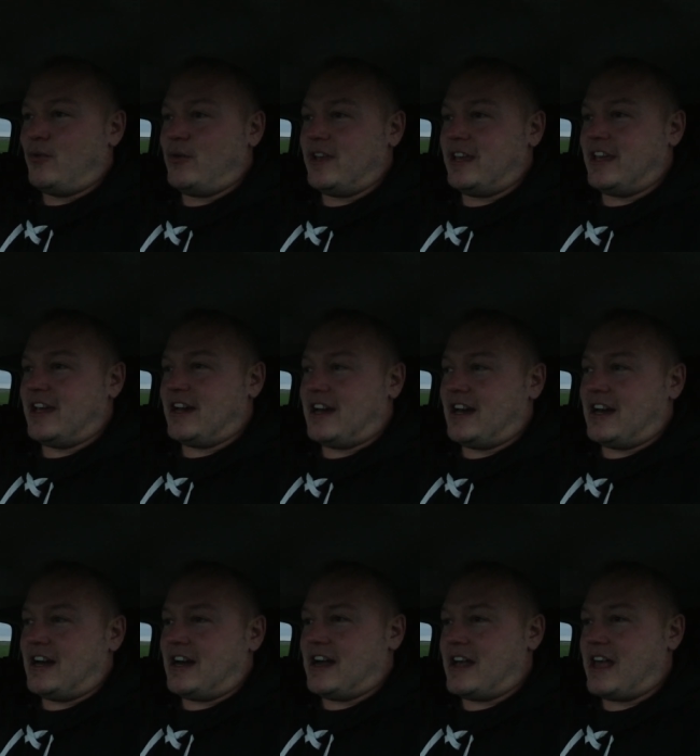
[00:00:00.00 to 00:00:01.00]
We
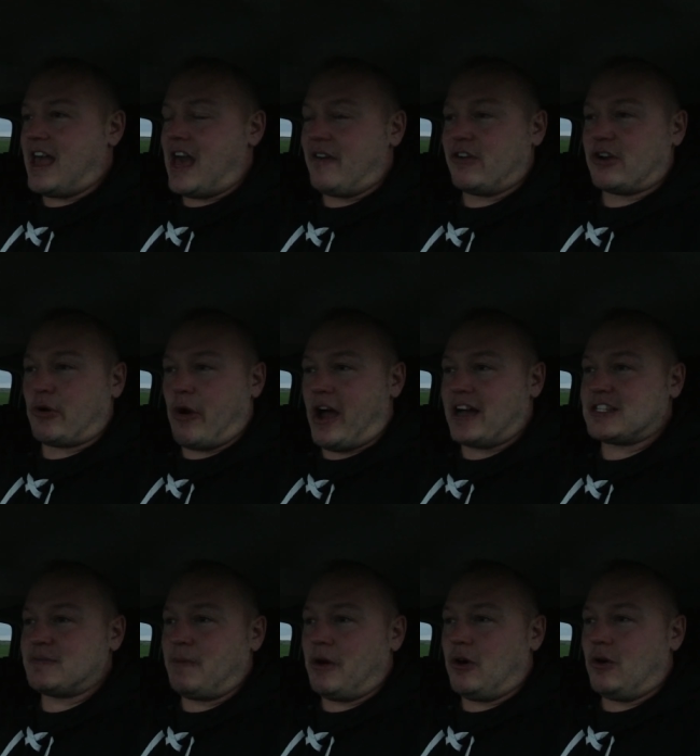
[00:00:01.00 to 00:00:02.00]
uh, have a
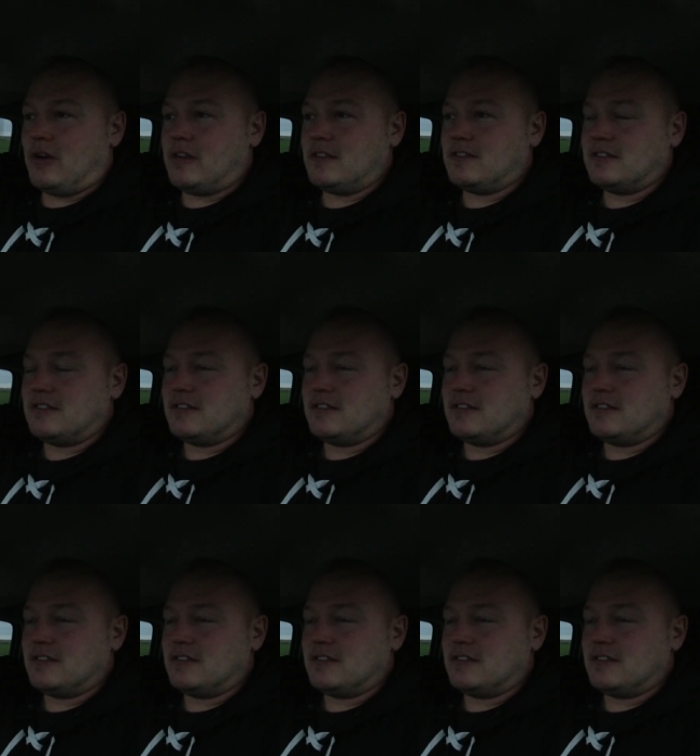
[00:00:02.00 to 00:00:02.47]
crossbow